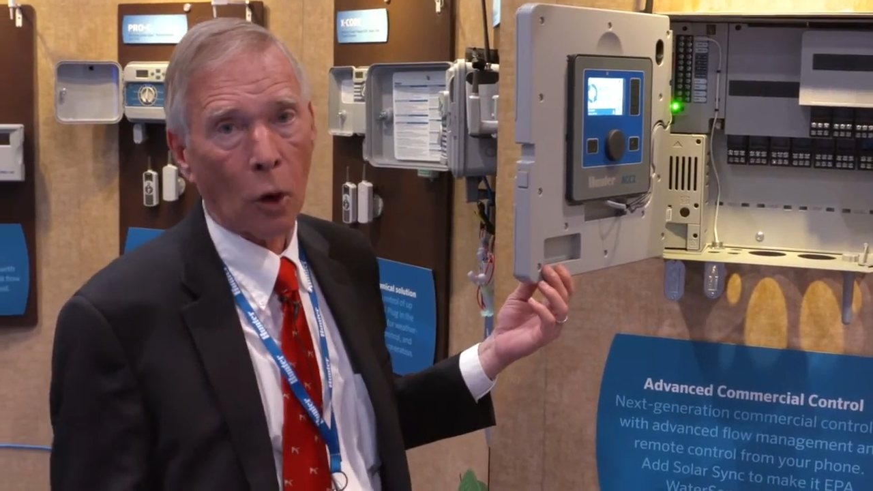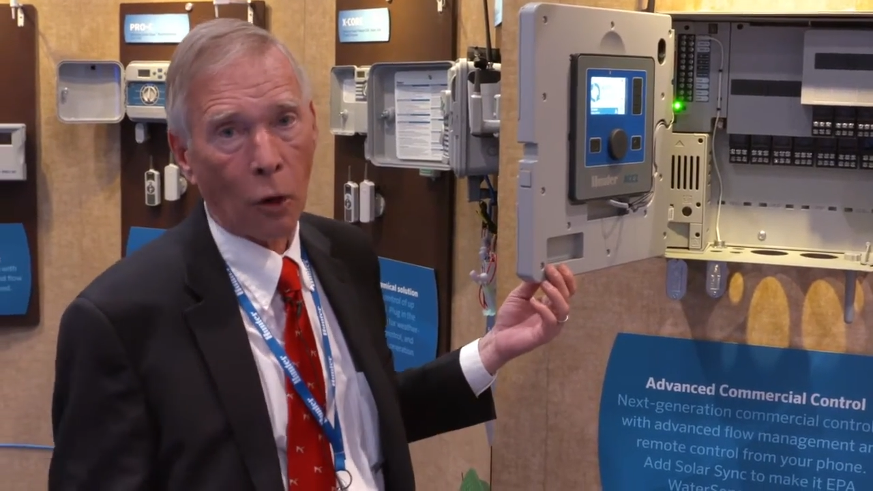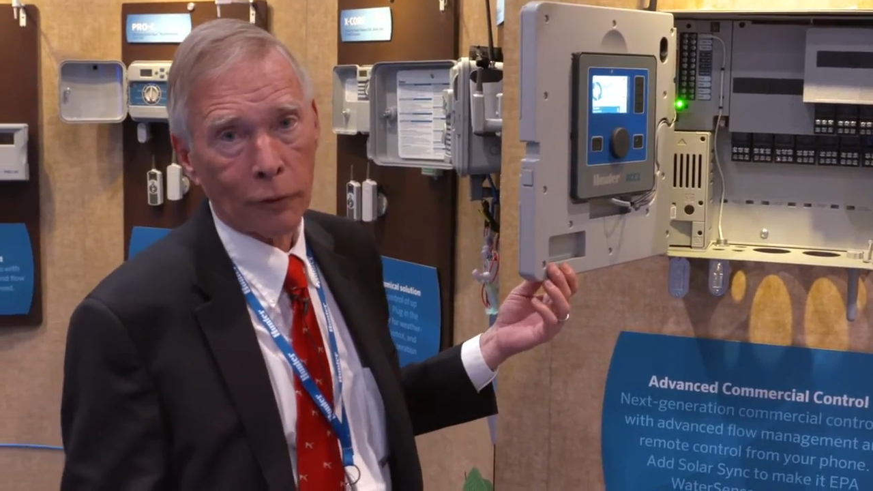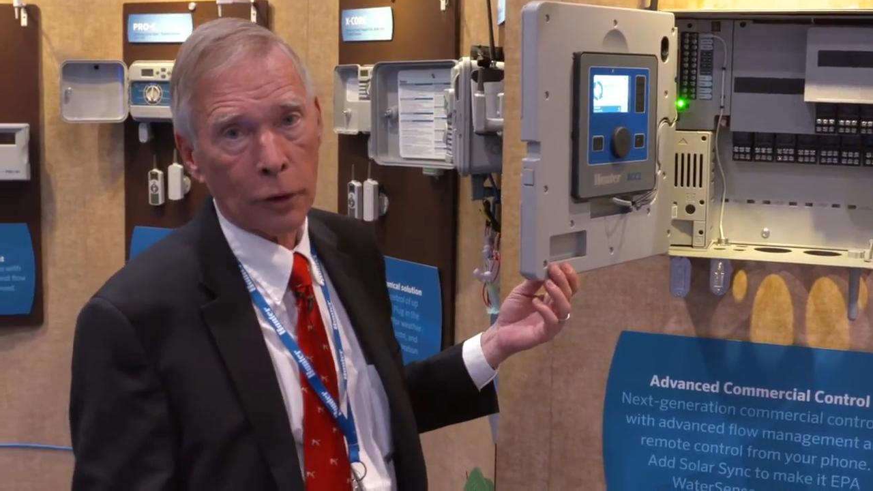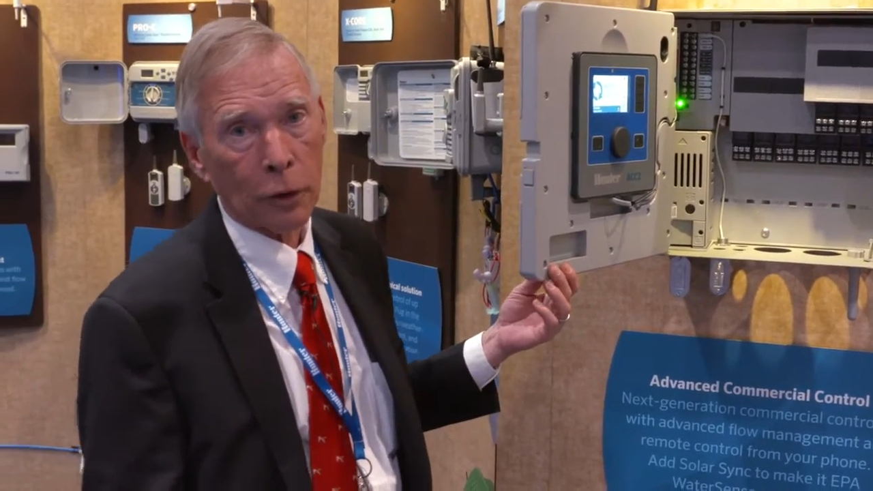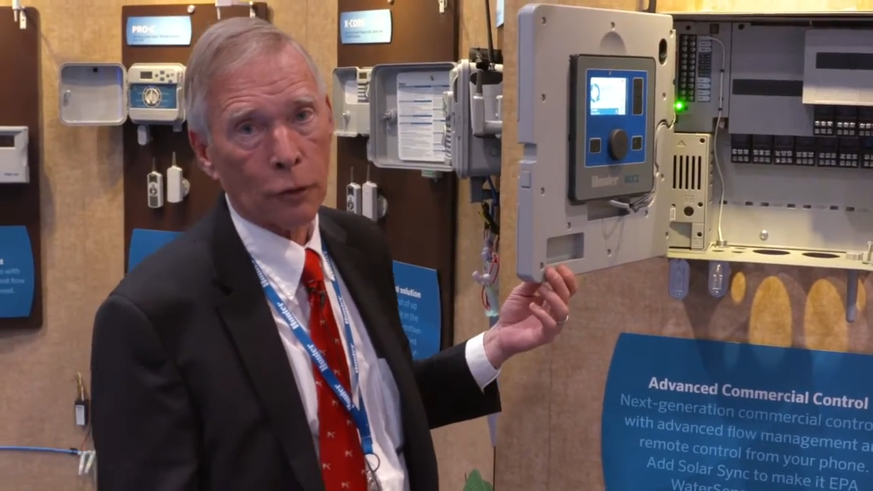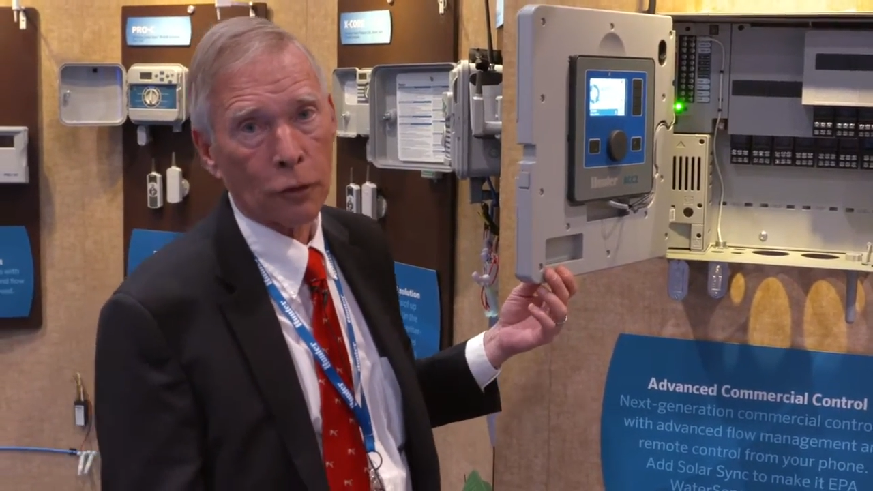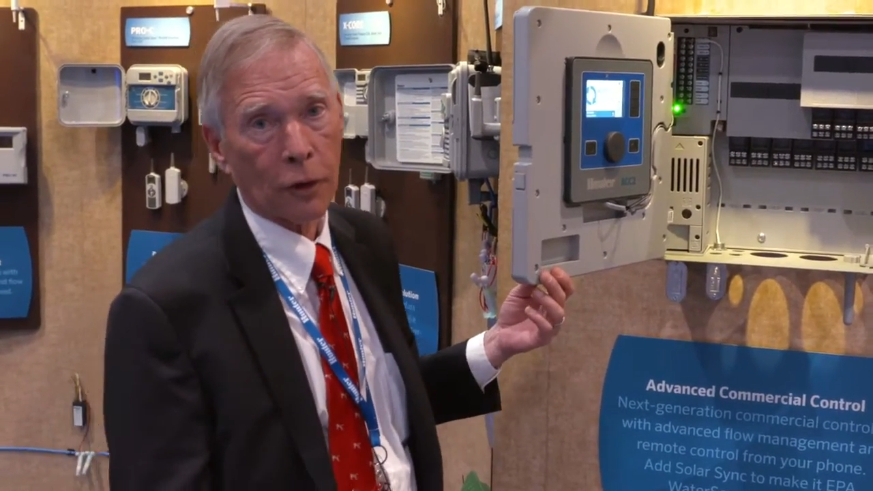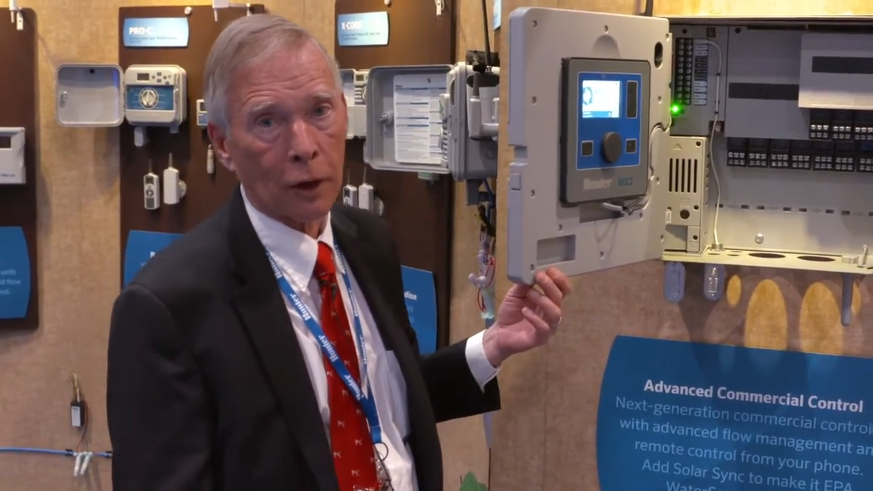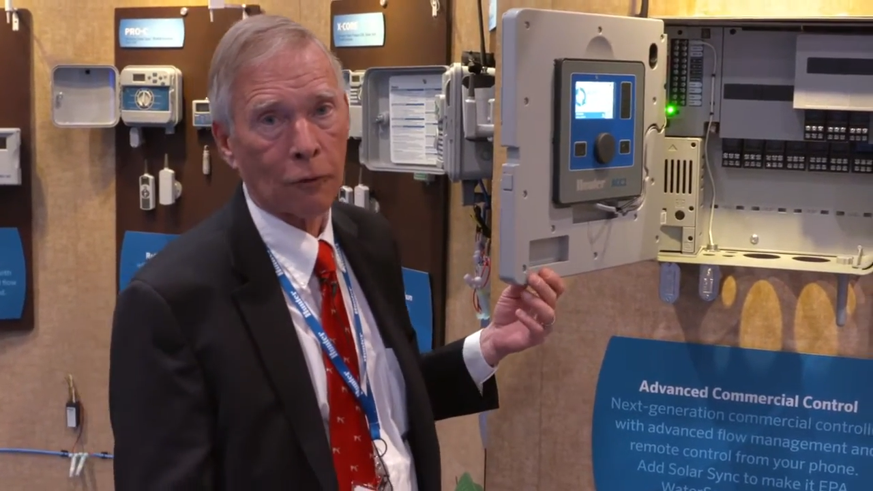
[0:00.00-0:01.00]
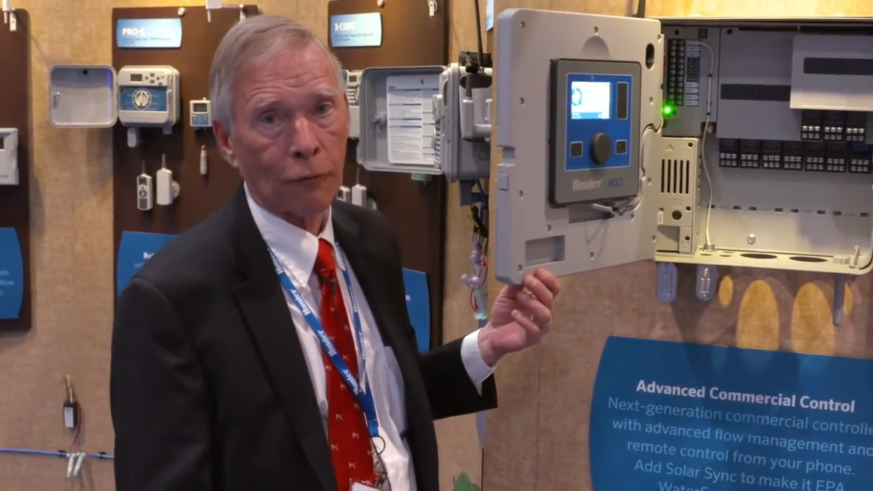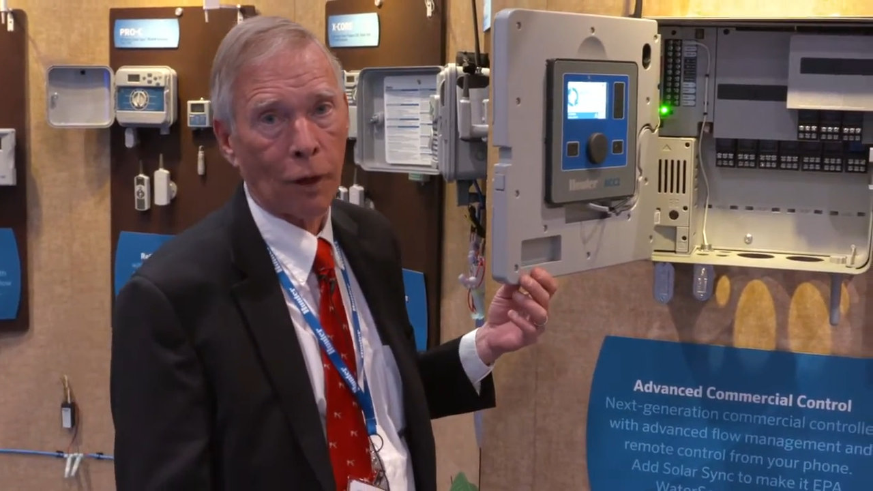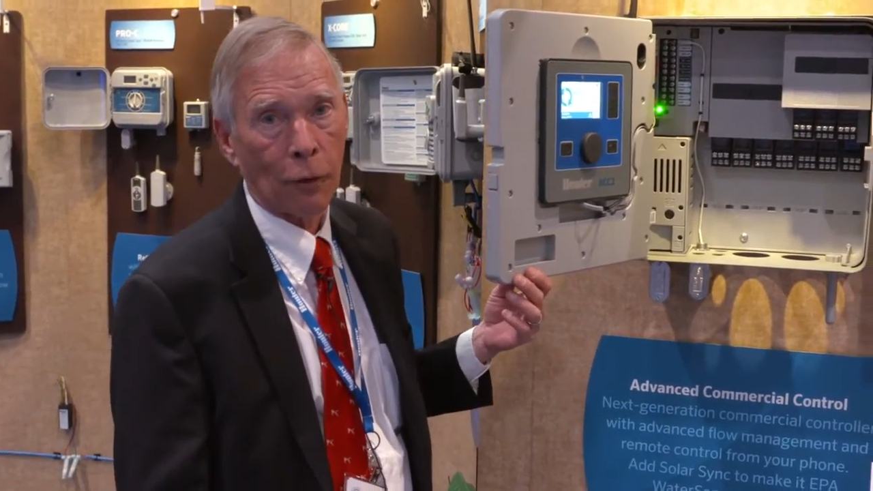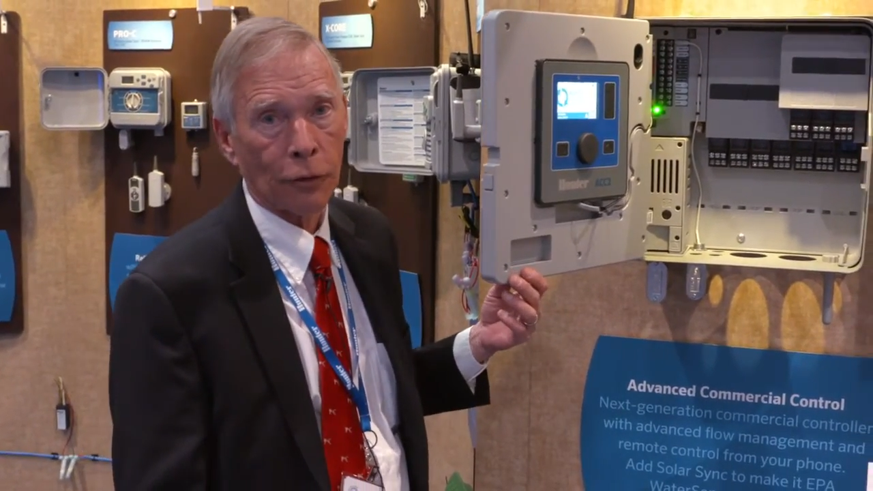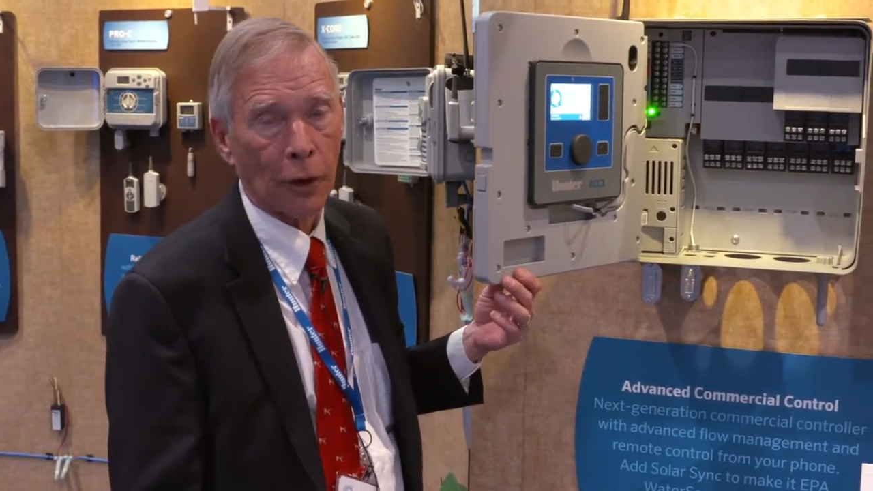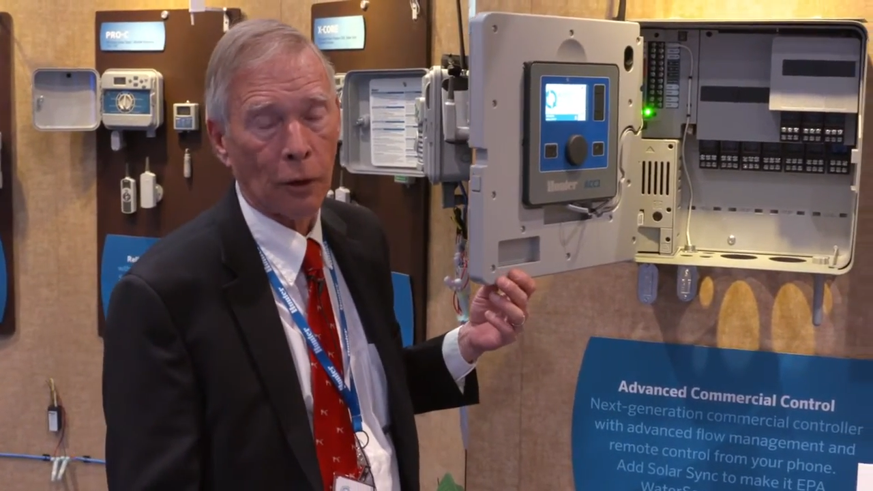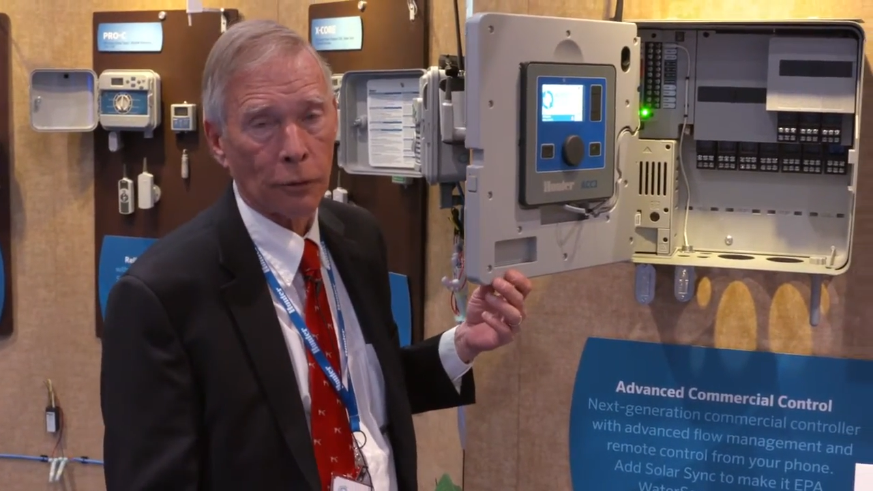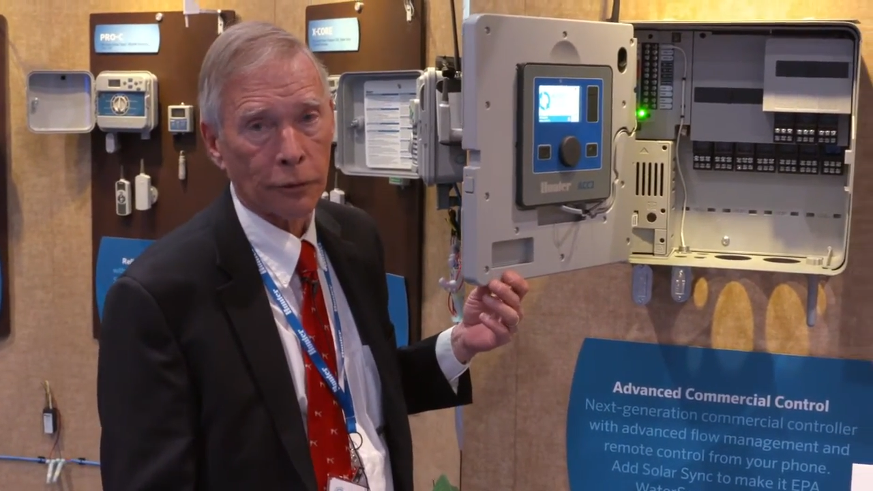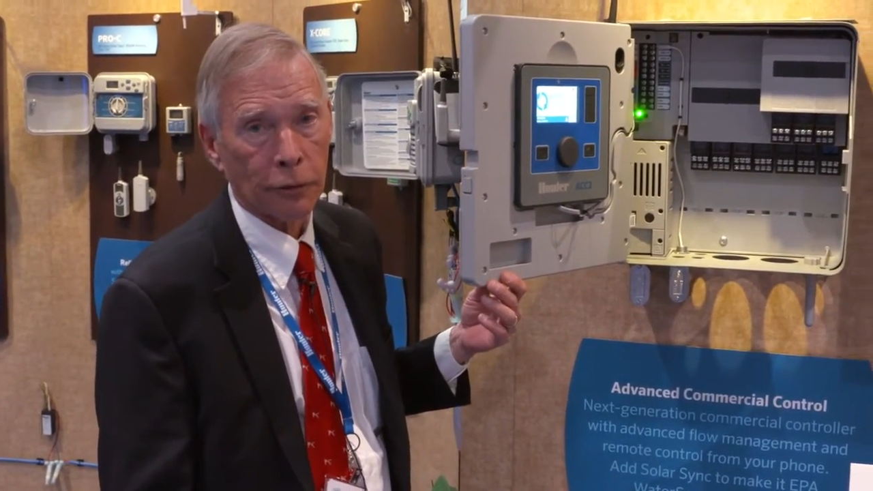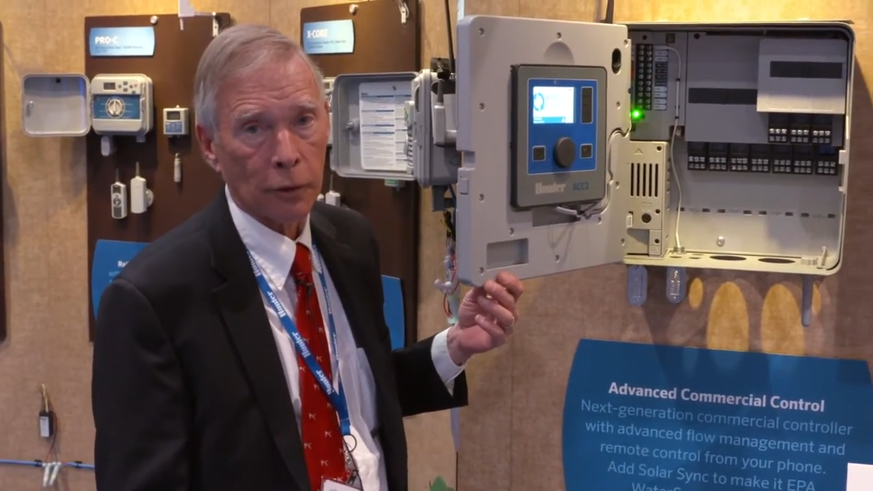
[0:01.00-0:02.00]
over your six flow
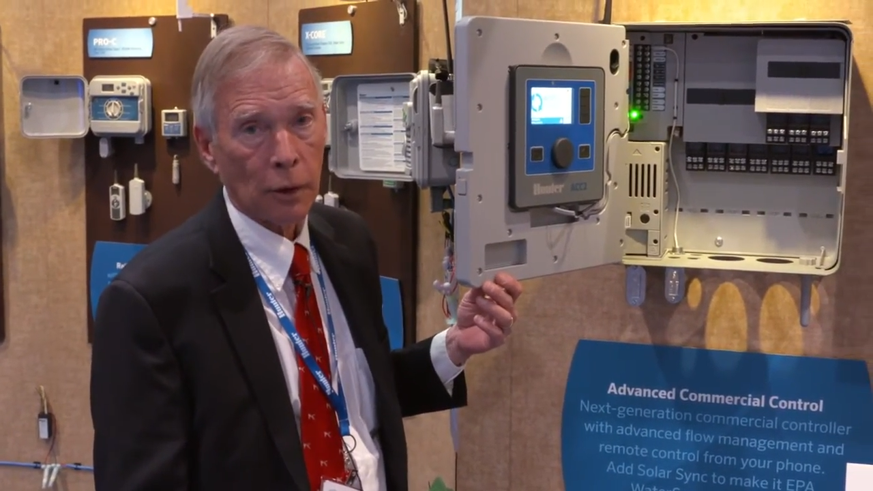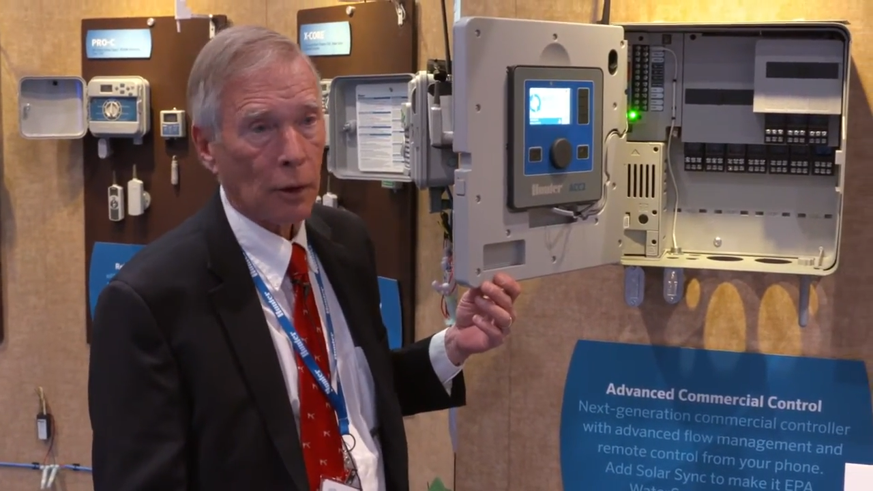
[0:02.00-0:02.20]
zones.